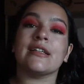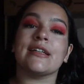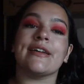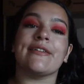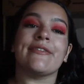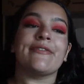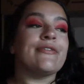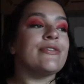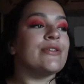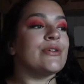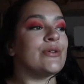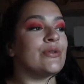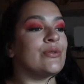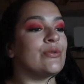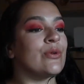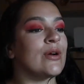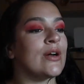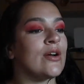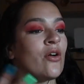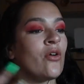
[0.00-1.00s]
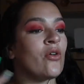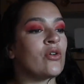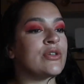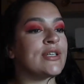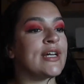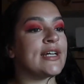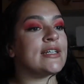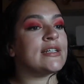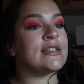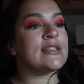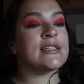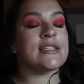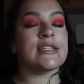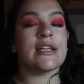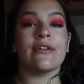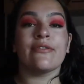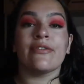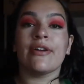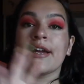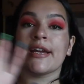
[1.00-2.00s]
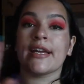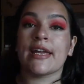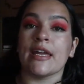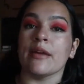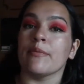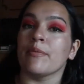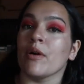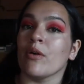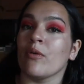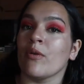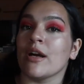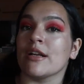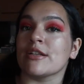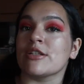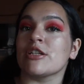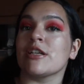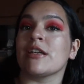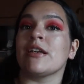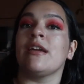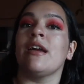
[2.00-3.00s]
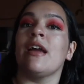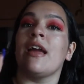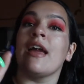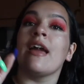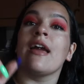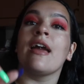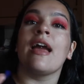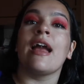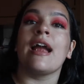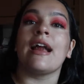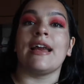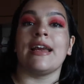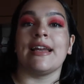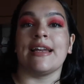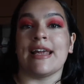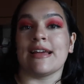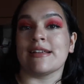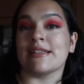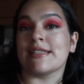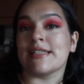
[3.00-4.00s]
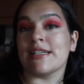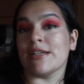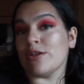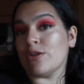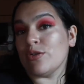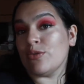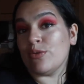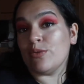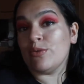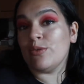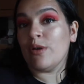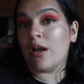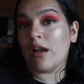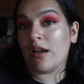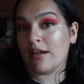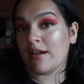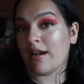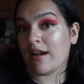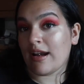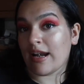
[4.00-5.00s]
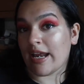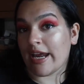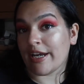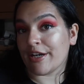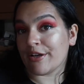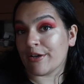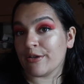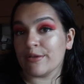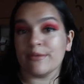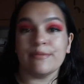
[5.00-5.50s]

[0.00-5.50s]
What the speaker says: If you want all that good stuff, keep on watching and I'll see you later.